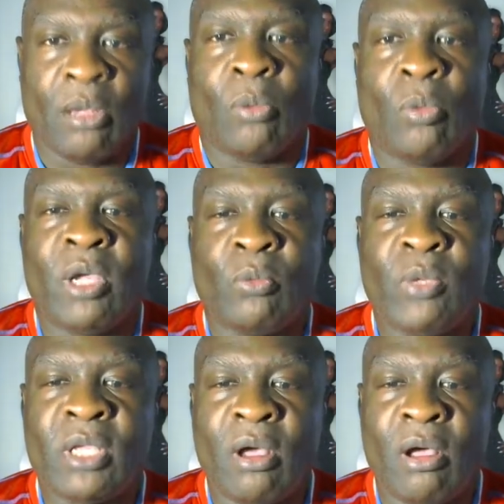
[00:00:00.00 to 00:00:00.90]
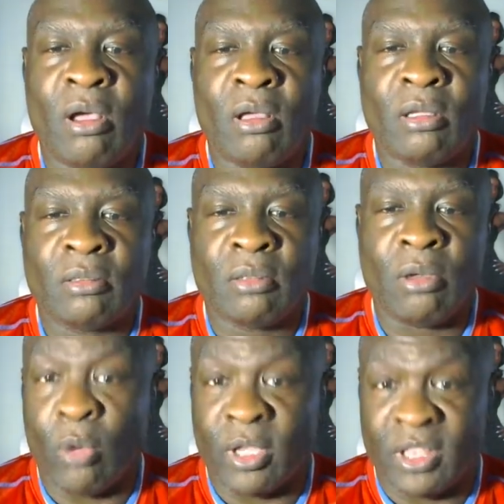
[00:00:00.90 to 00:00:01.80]
what we call,
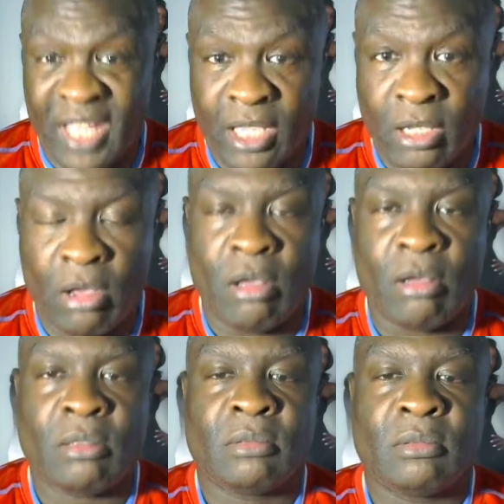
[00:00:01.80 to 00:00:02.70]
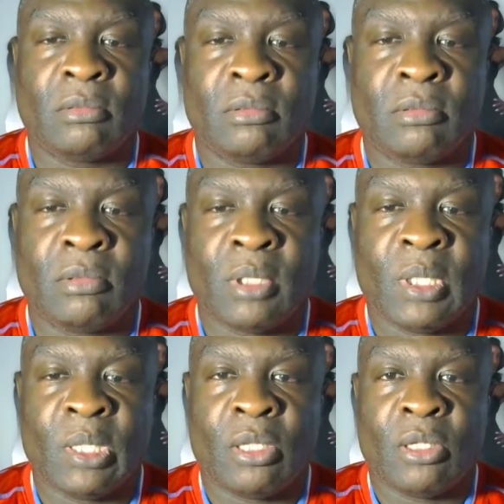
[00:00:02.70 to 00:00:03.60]
or what they call,
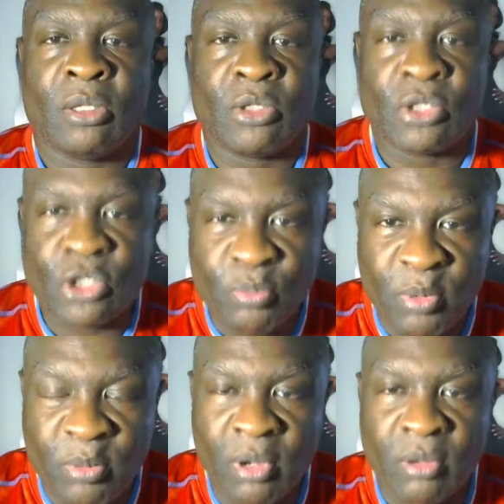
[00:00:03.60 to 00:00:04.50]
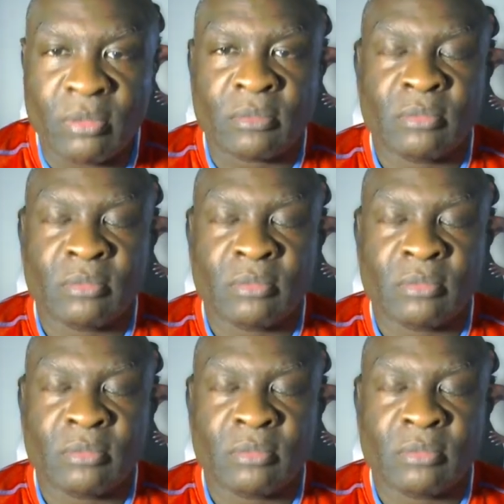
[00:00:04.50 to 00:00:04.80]
the Super Bowl.